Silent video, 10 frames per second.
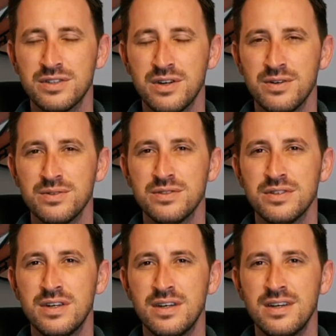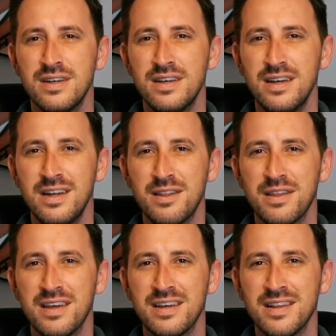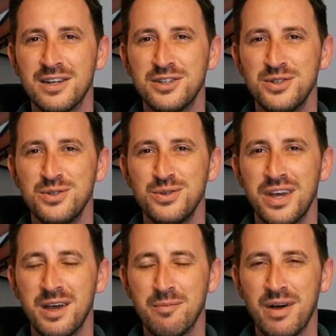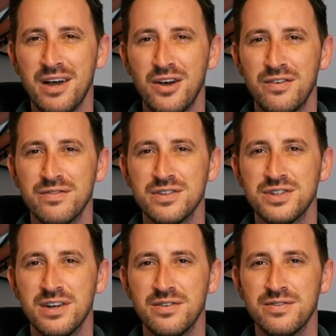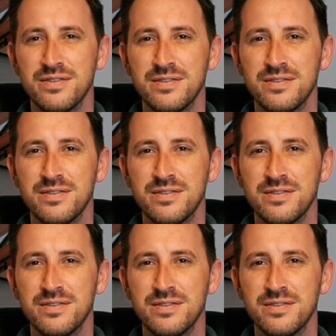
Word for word: shows, anything that you can't buy off the shelf.